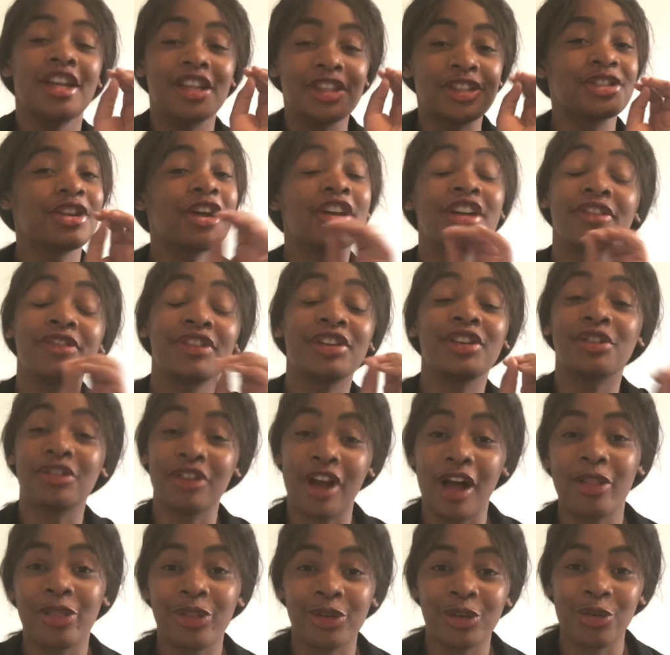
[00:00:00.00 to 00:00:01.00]
it's not even
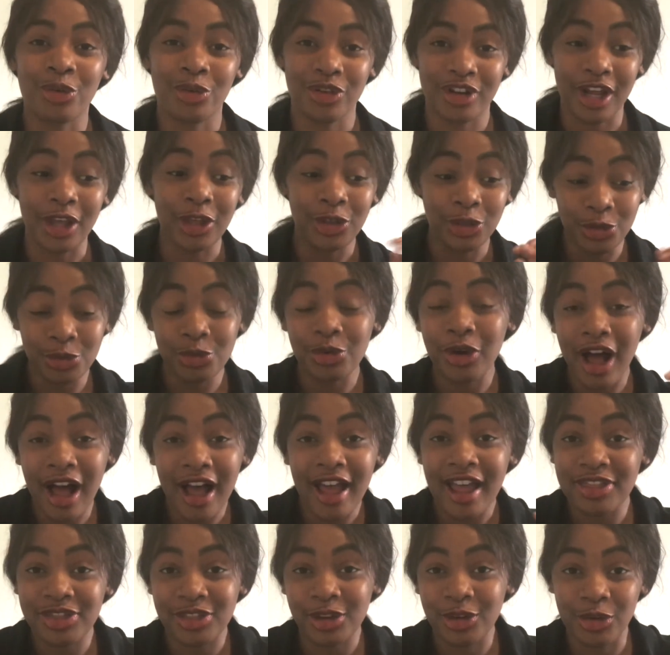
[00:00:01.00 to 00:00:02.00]
around the corner. You are
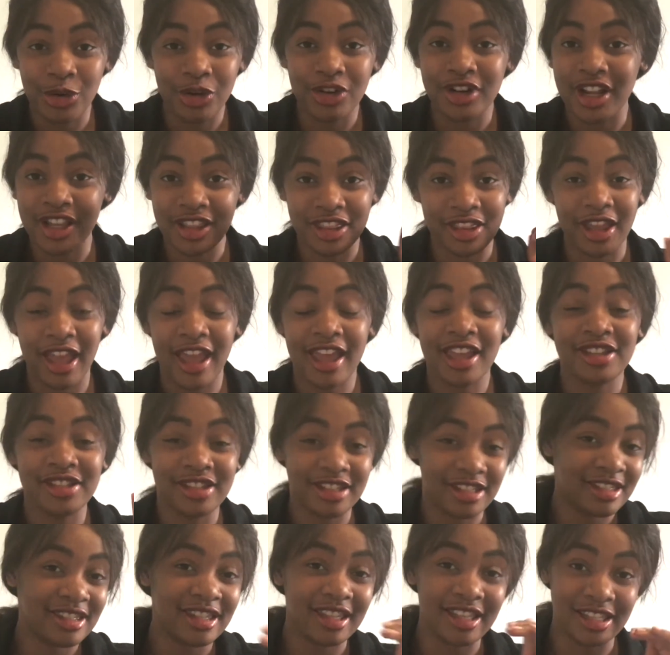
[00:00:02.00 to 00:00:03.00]
at the corner and the
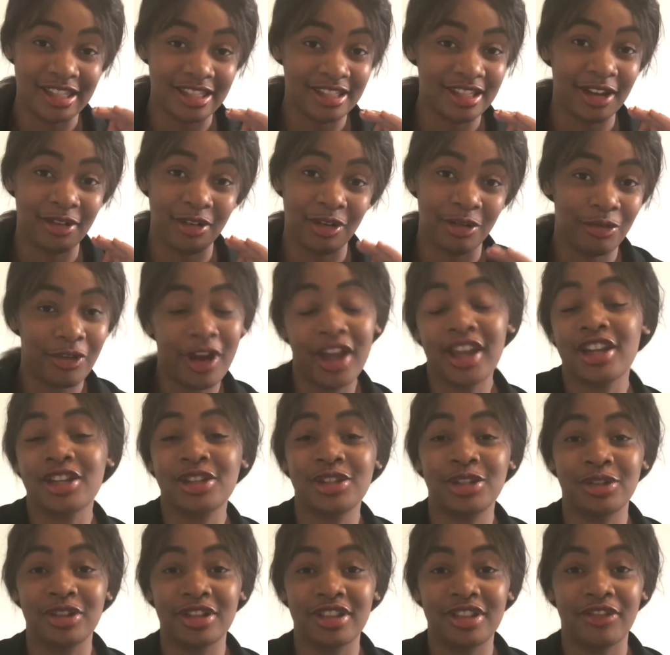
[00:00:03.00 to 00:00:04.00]
HSC is staring right
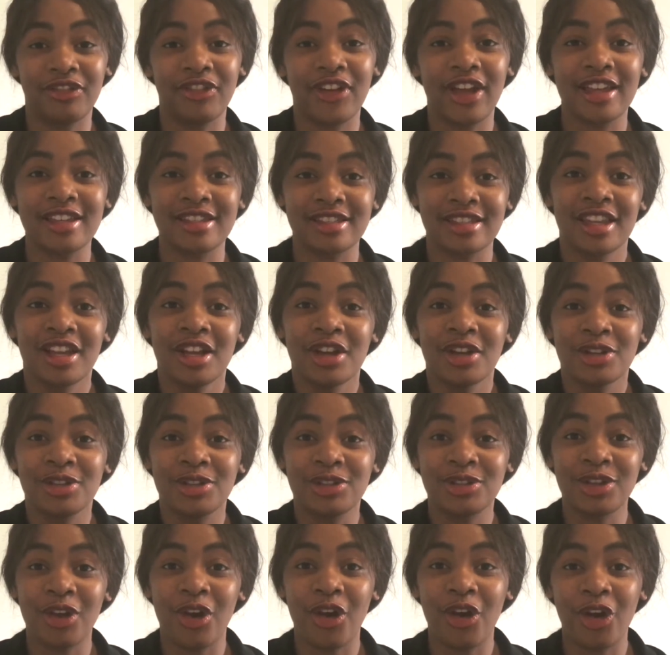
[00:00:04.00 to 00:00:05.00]
at you in the face.
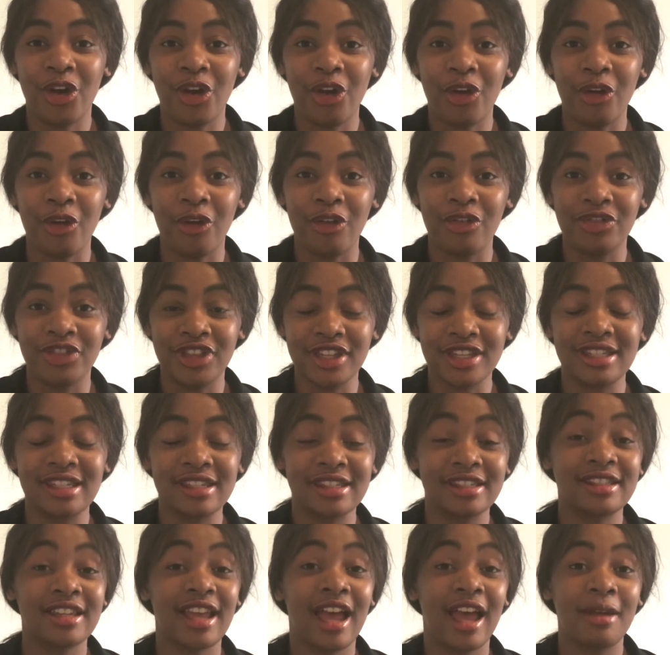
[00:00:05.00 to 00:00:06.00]
So this
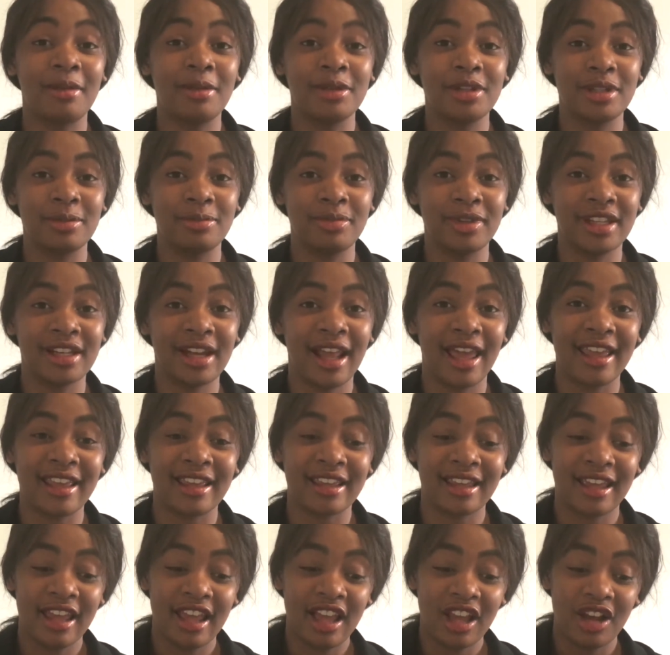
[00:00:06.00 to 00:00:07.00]
is time to be
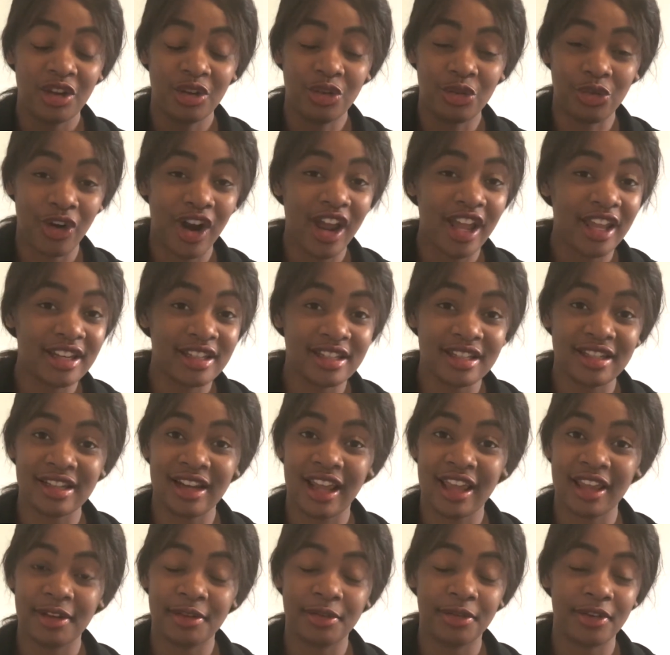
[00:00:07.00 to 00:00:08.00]
like grinding
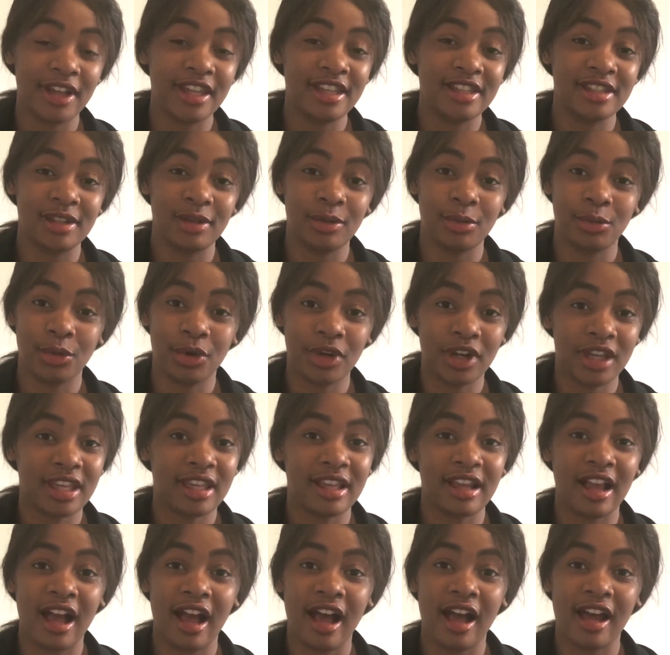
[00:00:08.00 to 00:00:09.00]
like crazy,
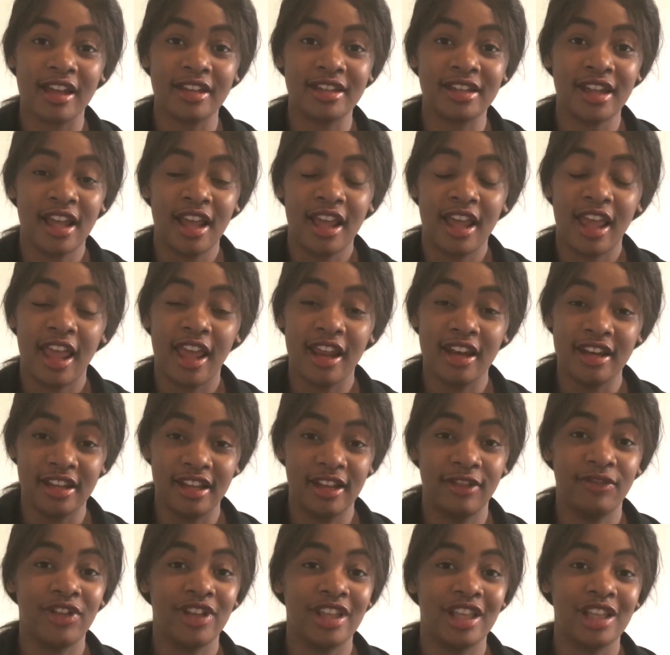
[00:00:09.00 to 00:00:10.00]
working hard and
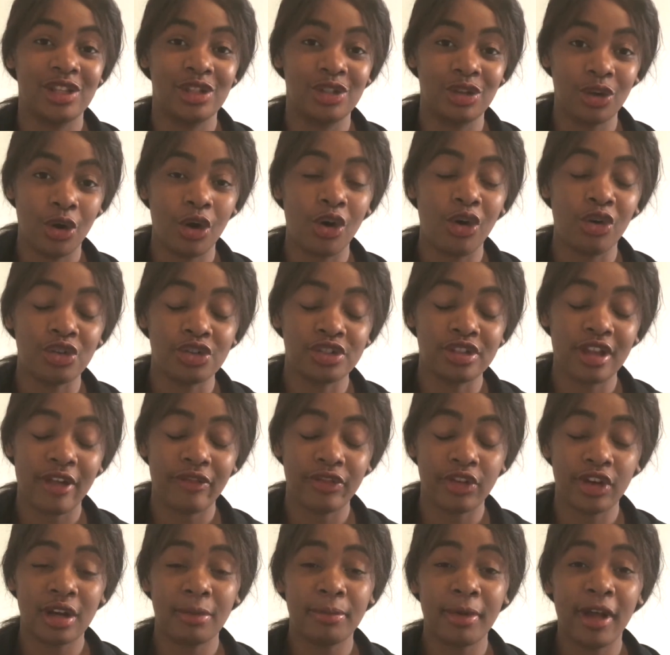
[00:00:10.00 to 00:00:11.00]
giving it your all. So
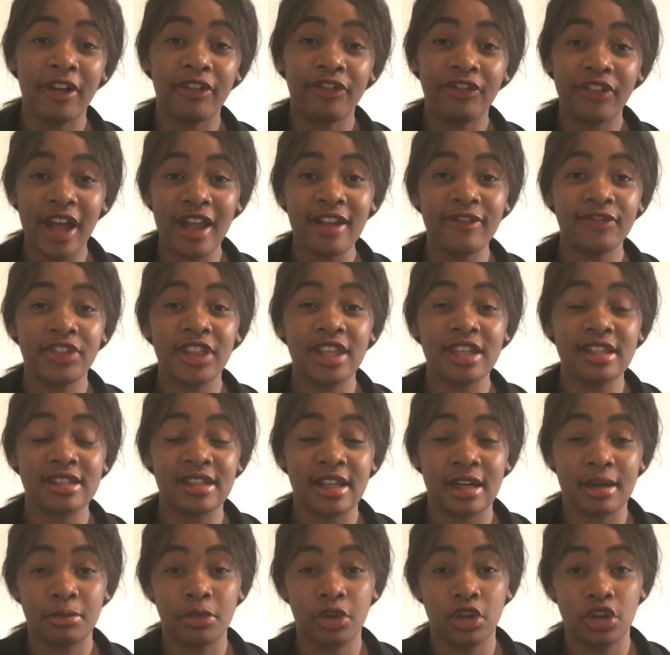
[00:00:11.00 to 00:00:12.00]
I've got about 5 things
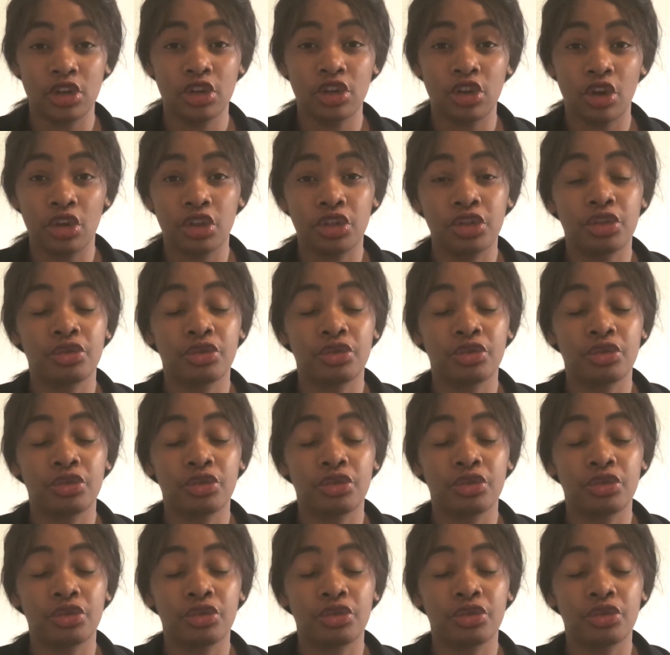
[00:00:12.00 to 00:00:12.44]
that I'm going to go